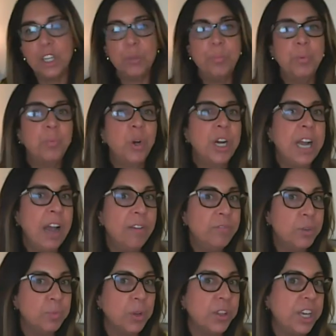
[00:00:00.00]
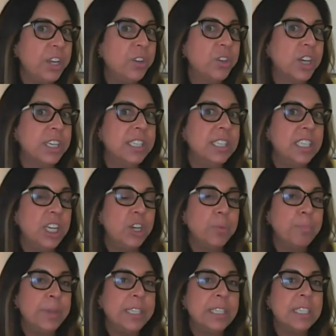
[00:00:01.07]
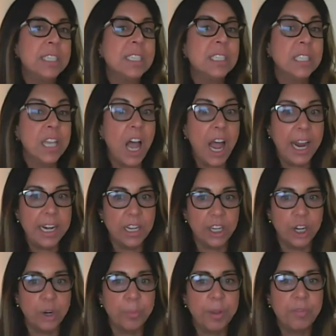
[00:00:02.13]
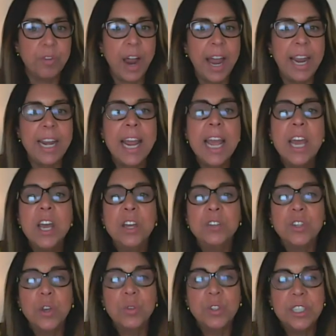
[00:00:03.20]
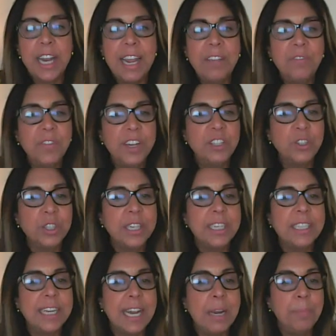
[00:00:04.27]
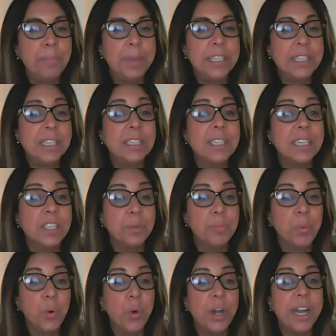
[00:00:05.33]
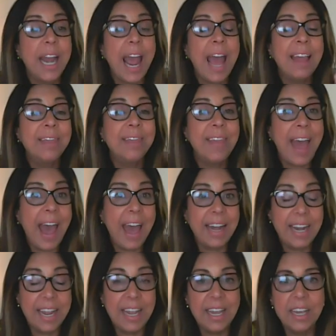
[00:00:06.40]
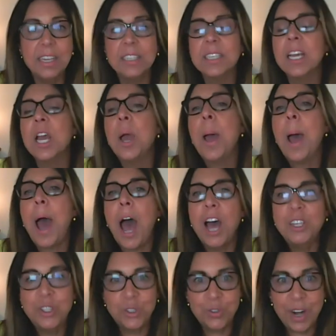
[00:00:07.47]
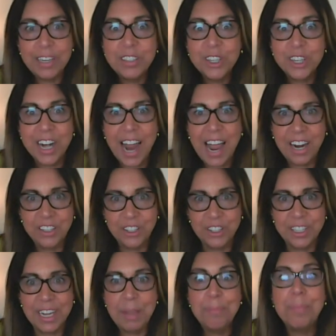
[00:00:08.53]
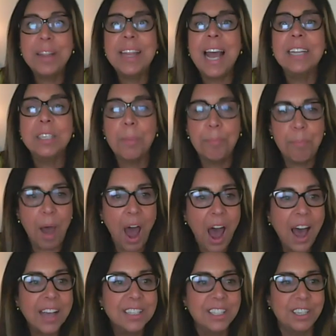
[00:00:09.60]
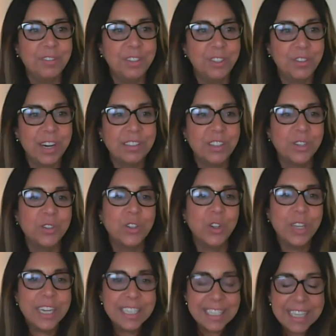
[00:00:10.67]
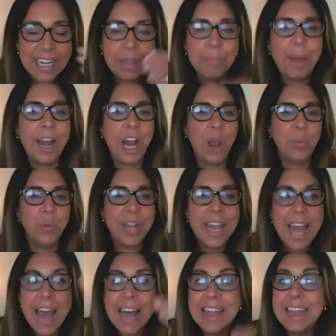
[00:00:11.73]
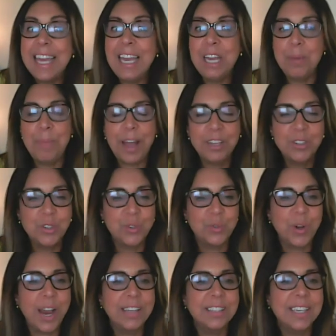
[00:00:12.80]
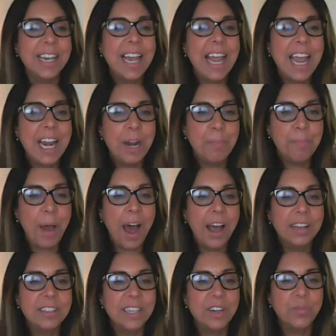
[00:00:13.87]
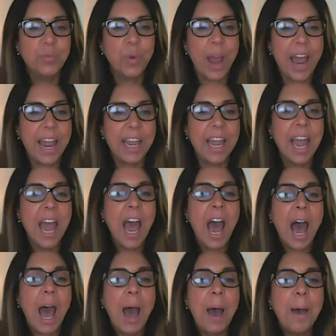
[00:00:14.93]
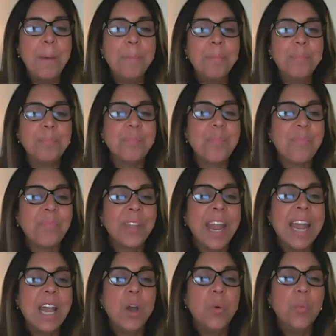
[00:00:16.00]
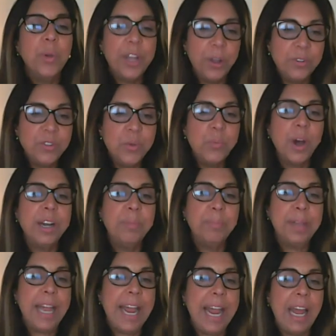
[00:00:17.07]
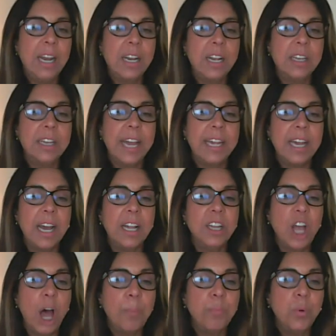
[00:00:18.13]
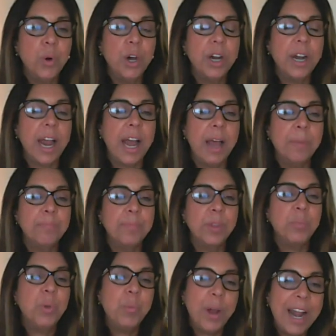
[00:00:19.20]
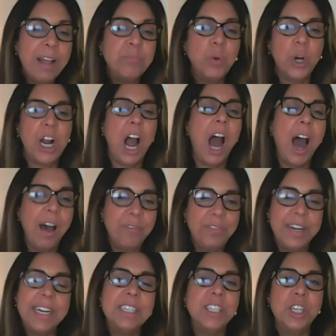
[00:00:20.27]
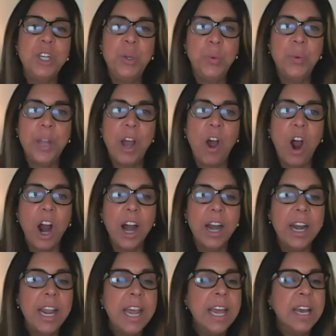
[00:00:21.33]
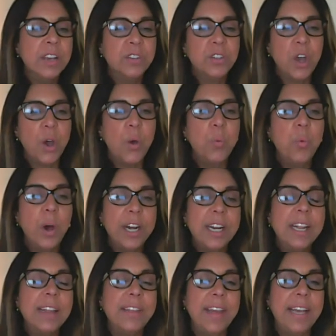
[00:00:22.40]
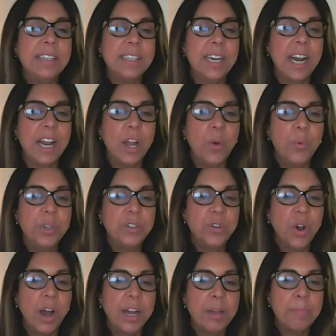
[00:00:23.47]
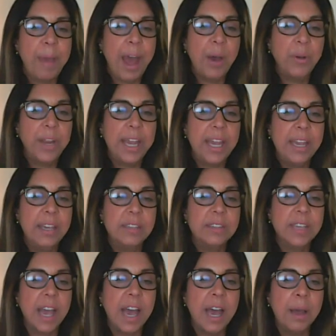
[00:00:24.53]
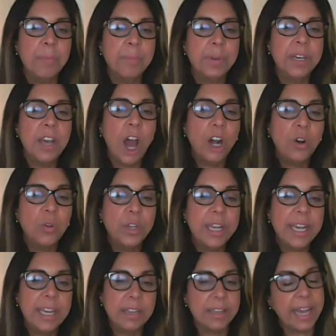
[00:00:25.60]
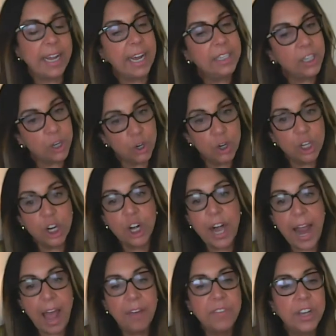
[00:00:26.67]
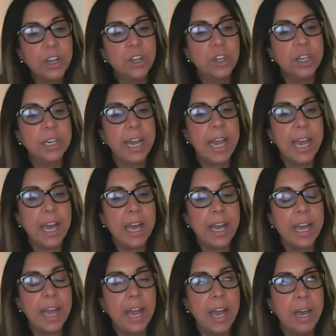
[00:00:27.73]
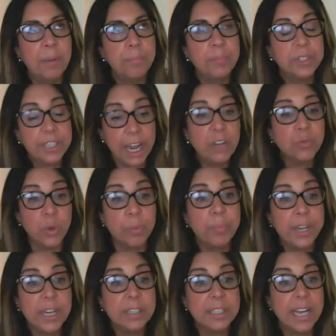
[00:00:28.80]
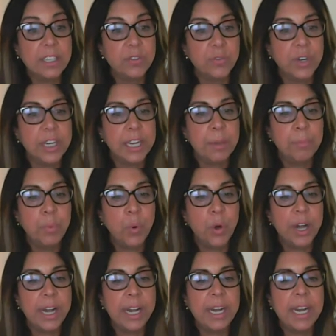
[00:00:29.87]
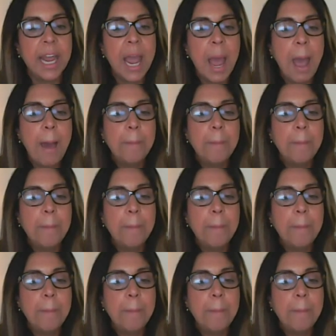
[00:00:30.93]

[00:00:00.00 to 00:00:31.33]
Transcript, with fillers: and a little bit more comfortable that you're going to see your business slide a little bit, right? So staying vigilant in business is important. And that is a stressor, actually, but that's a positive stressor. So let's think about how we think about stress in a positive way. Um, we also want to plan like a lot more um, we want to have more confidence in who we are so one of the things that i always talk about is um, not only like i said earlier having a good uh, um, schedule because that's really important